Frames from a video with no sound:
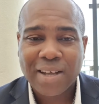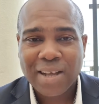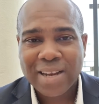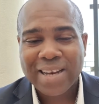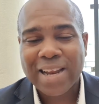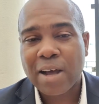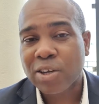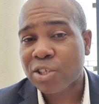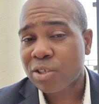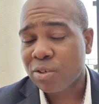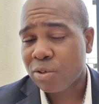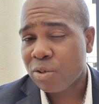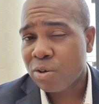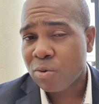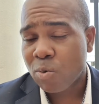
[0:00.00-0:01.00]
Now,
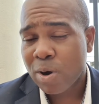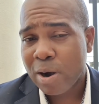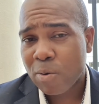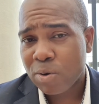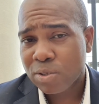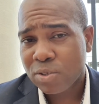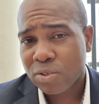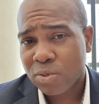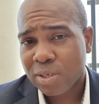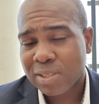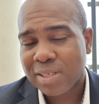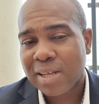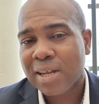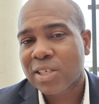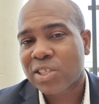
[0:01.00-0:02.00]
you know what I want you to
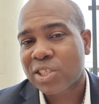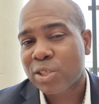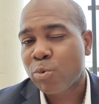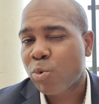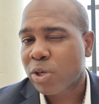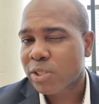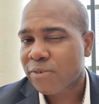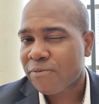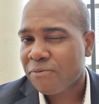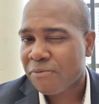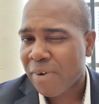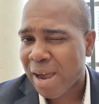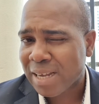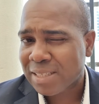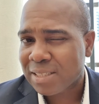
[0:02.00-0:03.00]
understand? She was
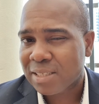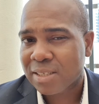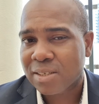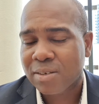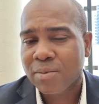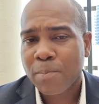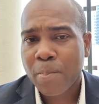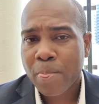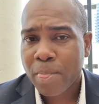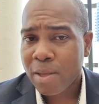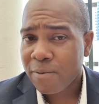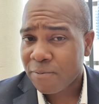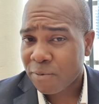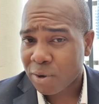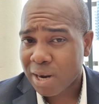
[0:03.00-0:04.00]
fighting
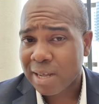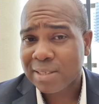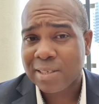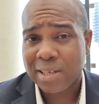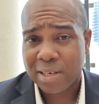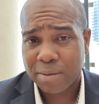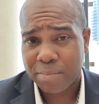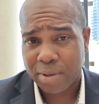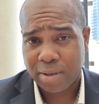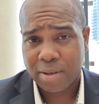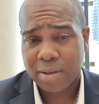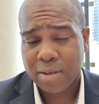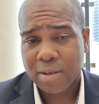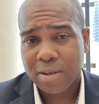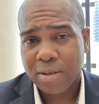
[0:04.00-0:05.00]
for that teddy bear
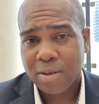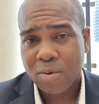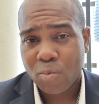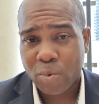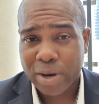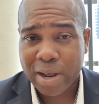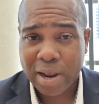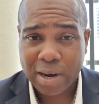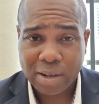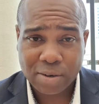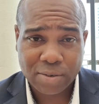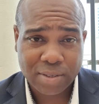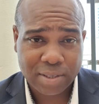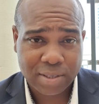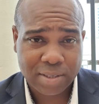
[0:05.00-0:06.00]
with her little
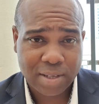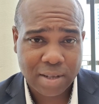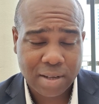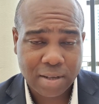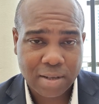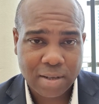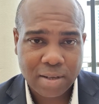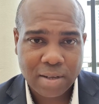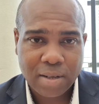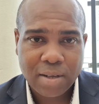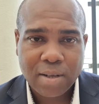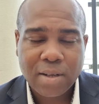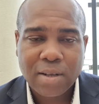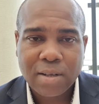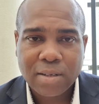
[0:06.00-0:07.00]
sister.
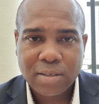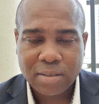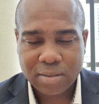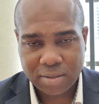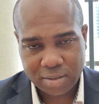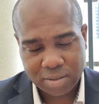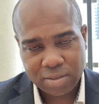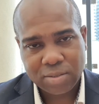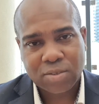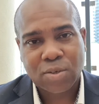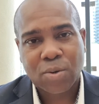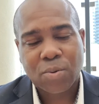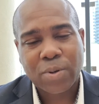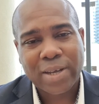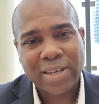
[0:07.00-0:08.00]

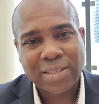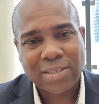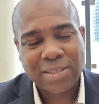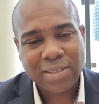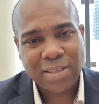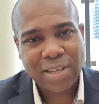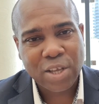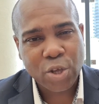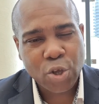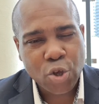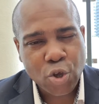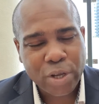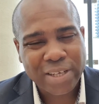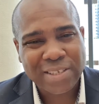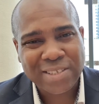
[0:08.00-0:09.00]
So it's
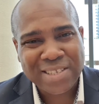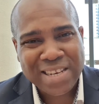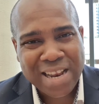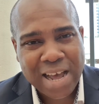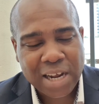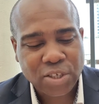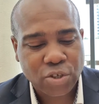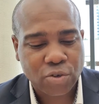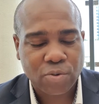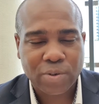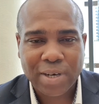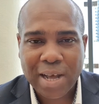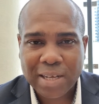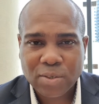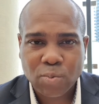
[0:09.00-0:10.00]
natural.
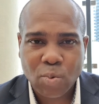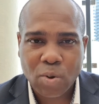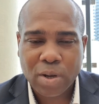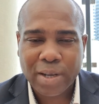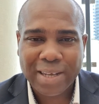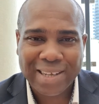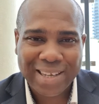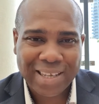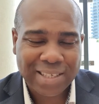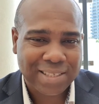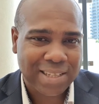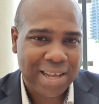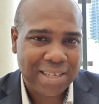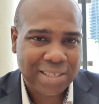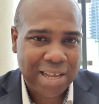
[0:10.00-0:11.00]
That's what it is.
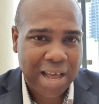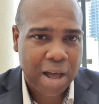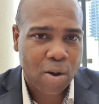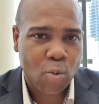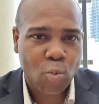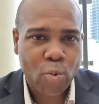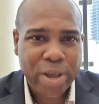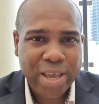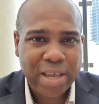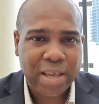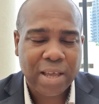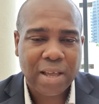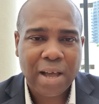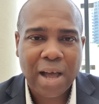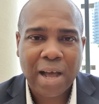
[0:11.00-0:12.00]
That's how we
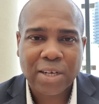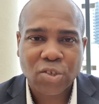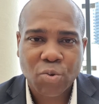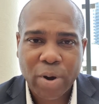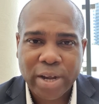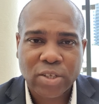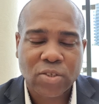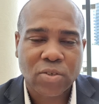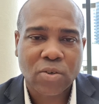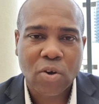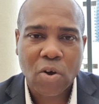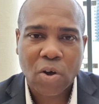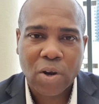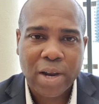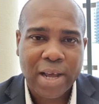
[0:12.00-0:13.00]
are trying to
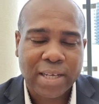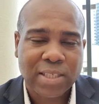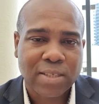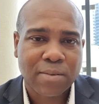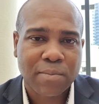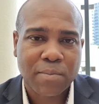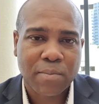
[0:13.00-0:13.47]
collect.